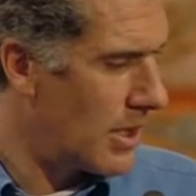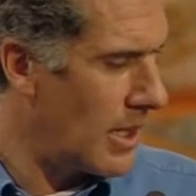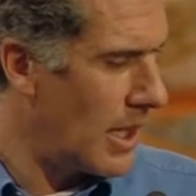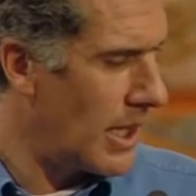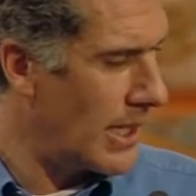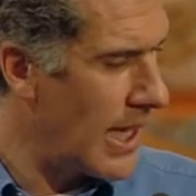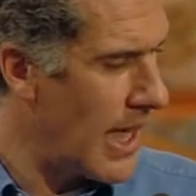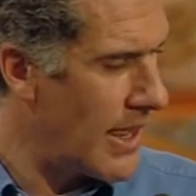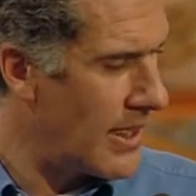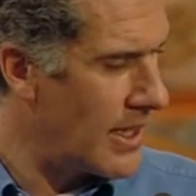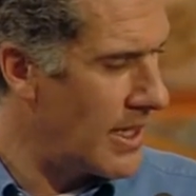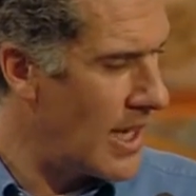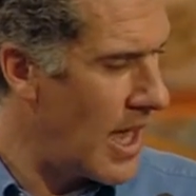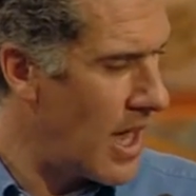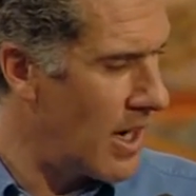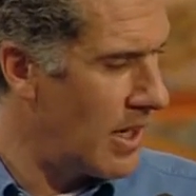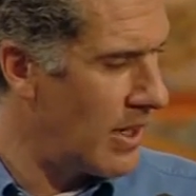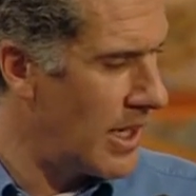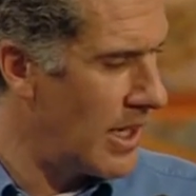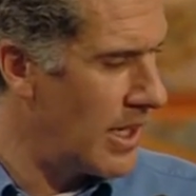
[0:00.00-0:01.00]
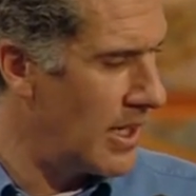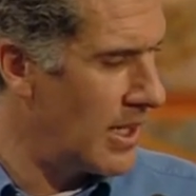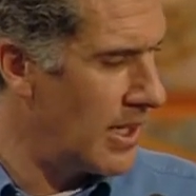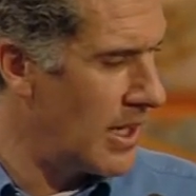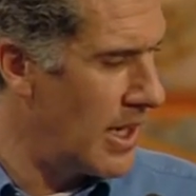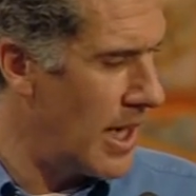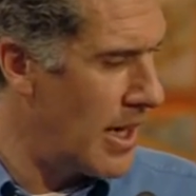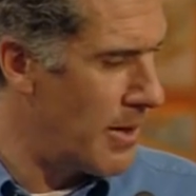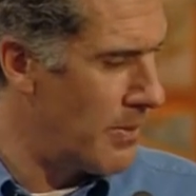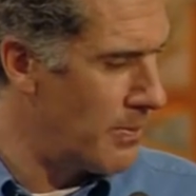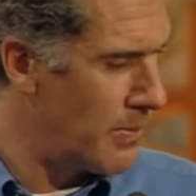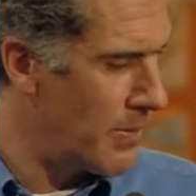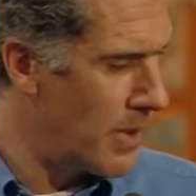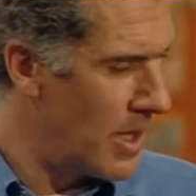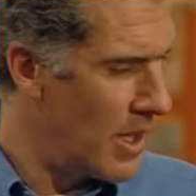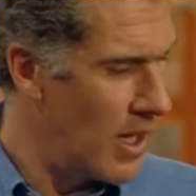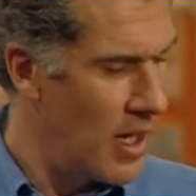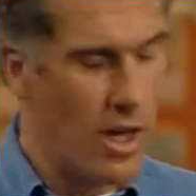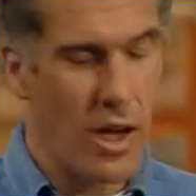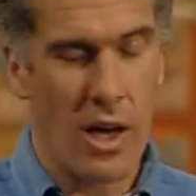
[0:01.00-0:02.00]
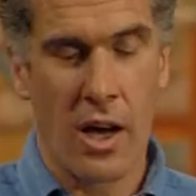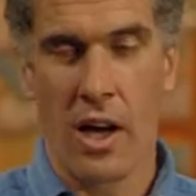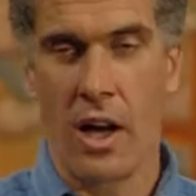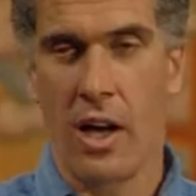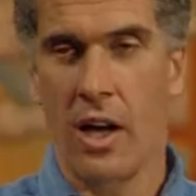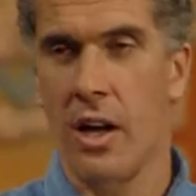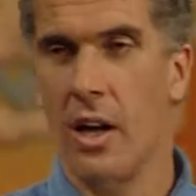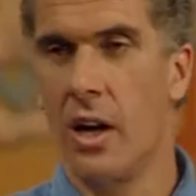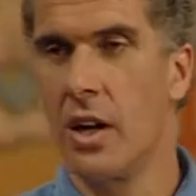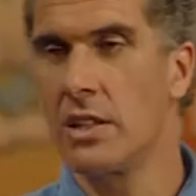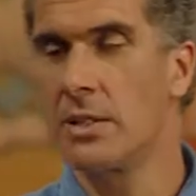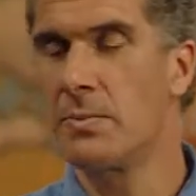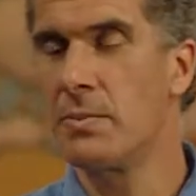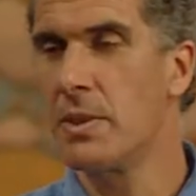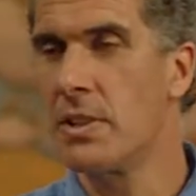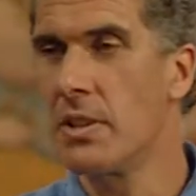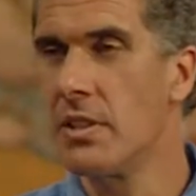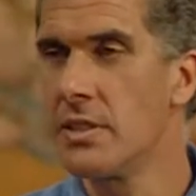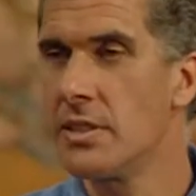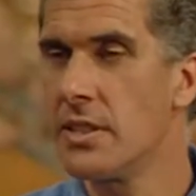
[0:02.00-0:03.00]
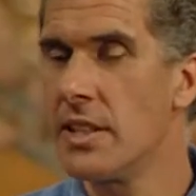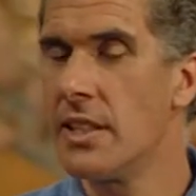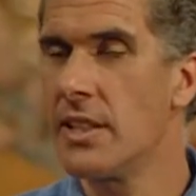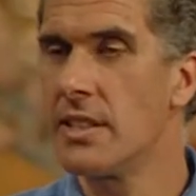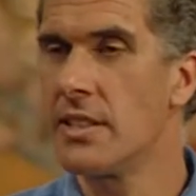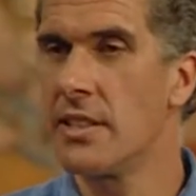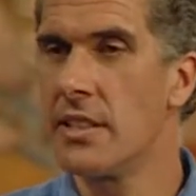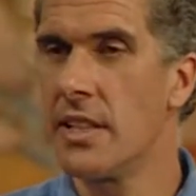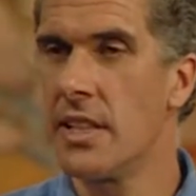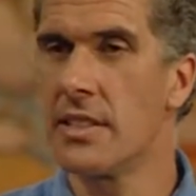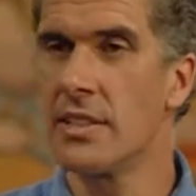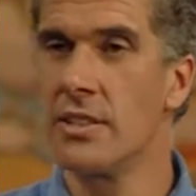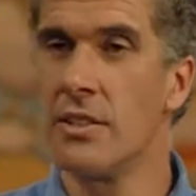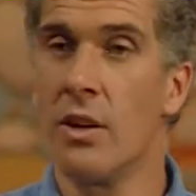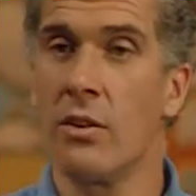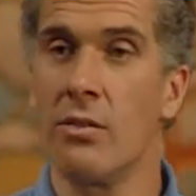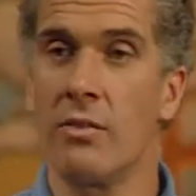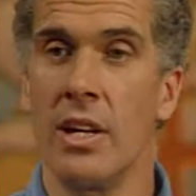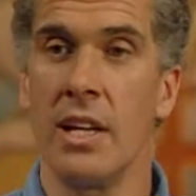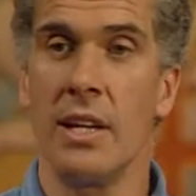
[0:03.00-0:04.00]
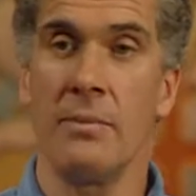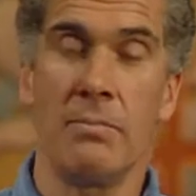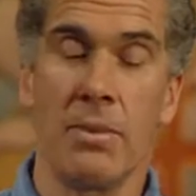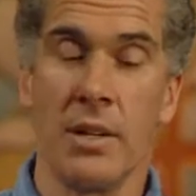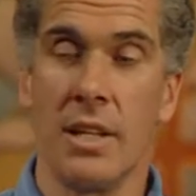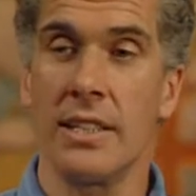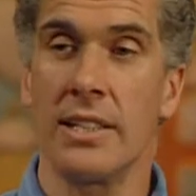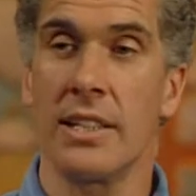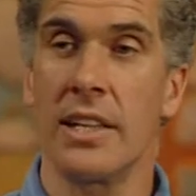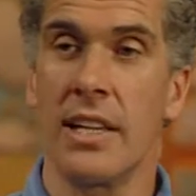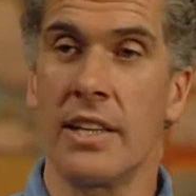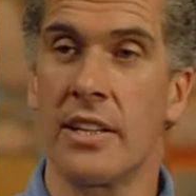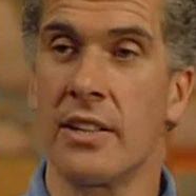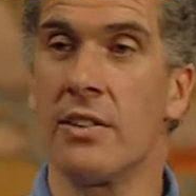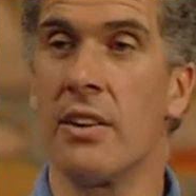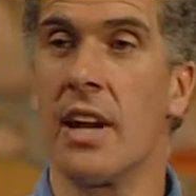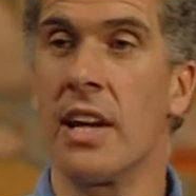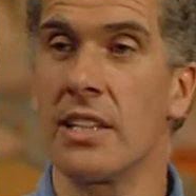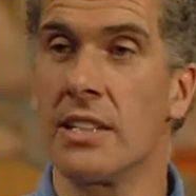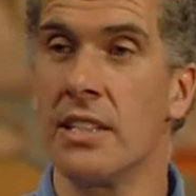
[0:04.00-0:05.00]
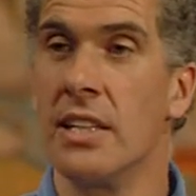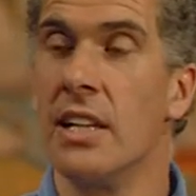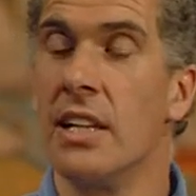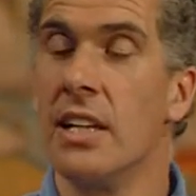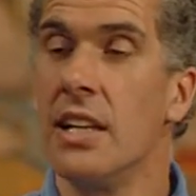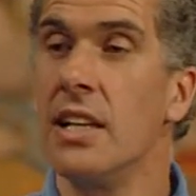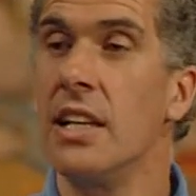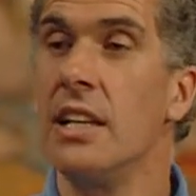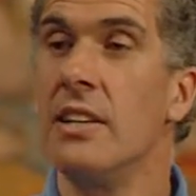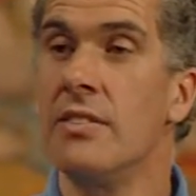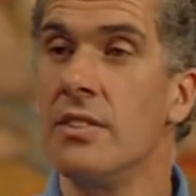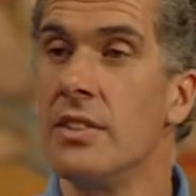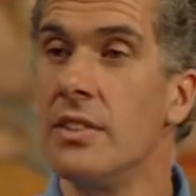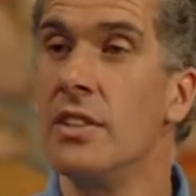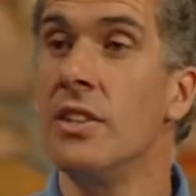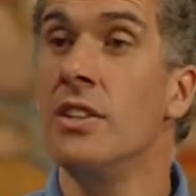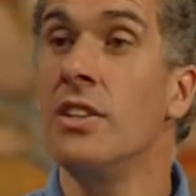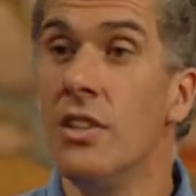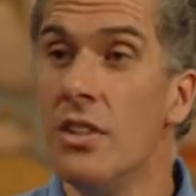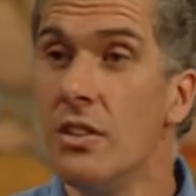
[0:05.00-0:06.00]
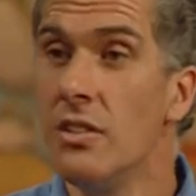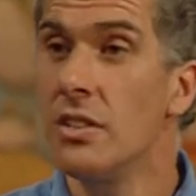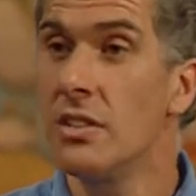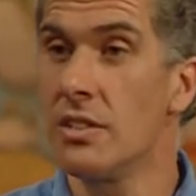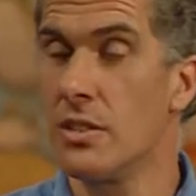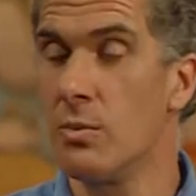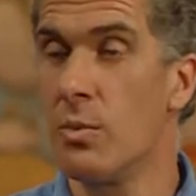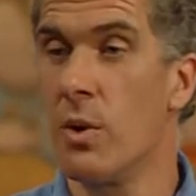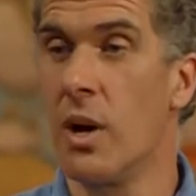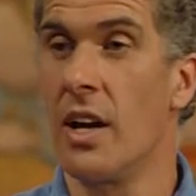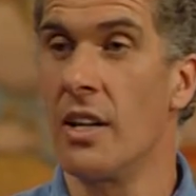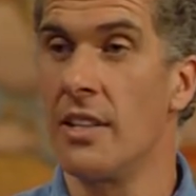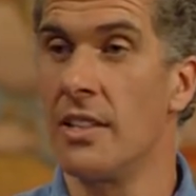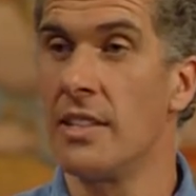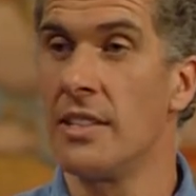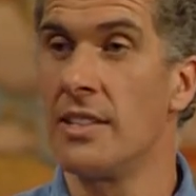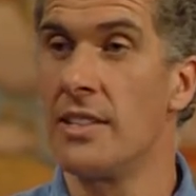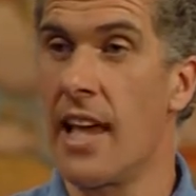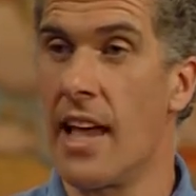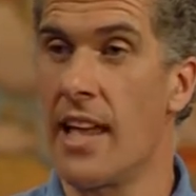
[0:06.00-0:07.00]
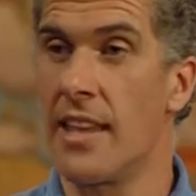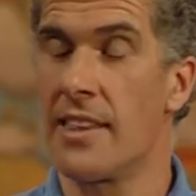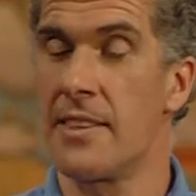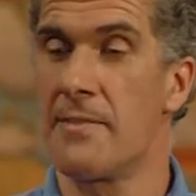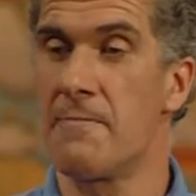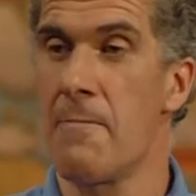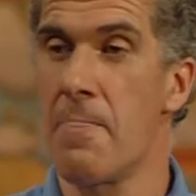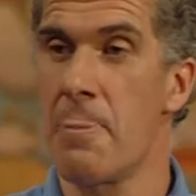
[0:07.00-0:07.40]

I gather now in hospitals, it's not really politically correct even to use the word death.